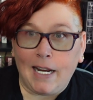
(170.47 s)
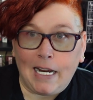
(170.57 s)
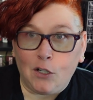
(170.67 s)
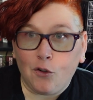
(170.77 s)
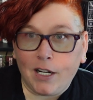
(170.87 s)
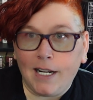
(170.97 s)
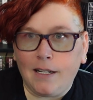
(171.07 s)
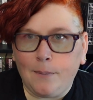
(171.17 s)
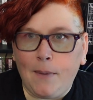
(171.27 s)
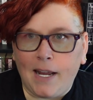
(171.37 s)

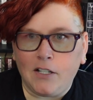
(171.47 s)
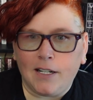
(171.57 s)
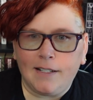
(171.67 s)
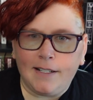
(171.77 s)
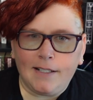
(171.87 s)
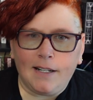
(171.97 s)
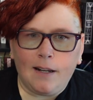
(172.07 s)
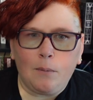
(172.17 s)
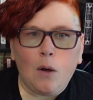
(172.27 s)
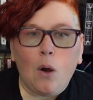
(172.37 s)
intricate magic
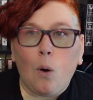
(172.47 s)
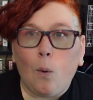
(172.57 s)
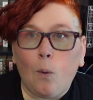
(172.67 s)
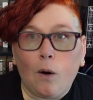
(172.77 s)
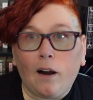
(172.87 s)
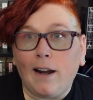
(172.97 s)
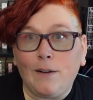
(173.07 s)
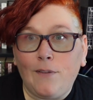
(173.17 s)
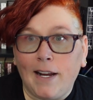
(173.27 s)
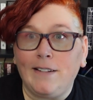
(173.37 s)
system or
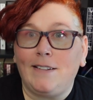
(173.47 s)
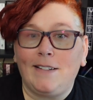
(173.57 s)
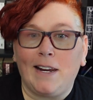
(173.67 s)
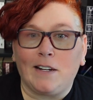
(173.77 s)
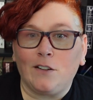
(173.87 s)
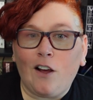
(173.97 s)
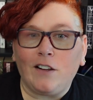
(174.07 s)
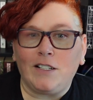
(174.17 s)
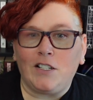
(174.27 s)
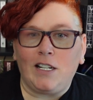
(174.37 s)
advanced
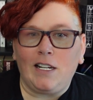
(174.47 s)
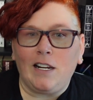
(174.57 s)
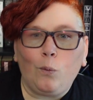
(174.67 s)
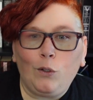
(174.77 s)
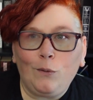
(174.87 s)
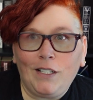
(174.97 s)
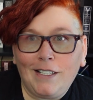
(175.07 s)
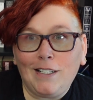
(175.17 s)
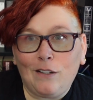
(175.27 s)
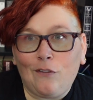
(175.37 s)
technology, you need
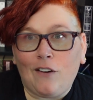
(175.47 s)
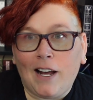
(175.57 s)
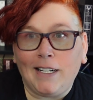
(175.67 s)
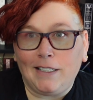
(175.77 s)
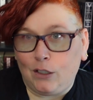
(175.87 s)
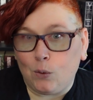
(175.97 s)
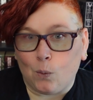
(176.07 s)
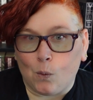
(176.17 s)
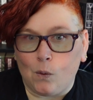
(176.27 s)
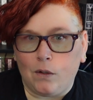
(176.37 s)
to define these
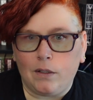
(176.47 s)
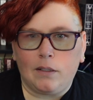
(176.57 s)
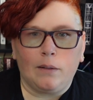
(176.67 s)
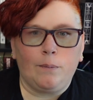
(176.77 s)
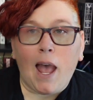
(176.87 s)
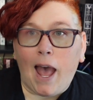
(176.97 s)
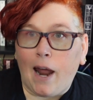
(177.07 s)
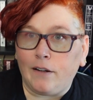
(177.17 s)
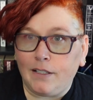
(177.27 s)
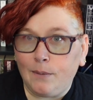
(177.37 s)
rules.
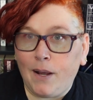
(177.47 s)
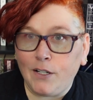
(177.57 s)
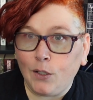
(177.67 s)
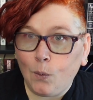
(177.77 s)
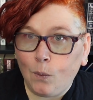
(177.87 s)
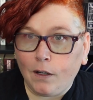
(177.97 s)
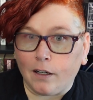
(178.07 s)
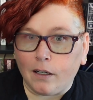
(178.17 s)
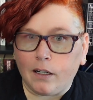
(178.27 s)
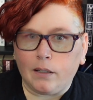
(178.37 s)
How does the magic
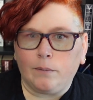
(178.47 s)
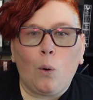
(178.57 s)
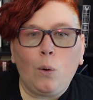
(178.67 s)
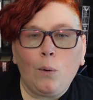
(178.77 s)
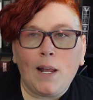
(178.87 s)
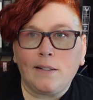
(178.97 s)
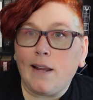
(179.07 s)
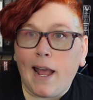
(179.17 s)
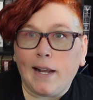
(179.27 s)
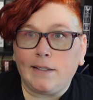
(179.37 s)
work? Who has
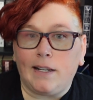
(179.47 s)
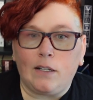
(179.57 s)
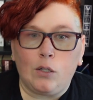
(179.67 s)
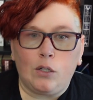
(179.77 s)
access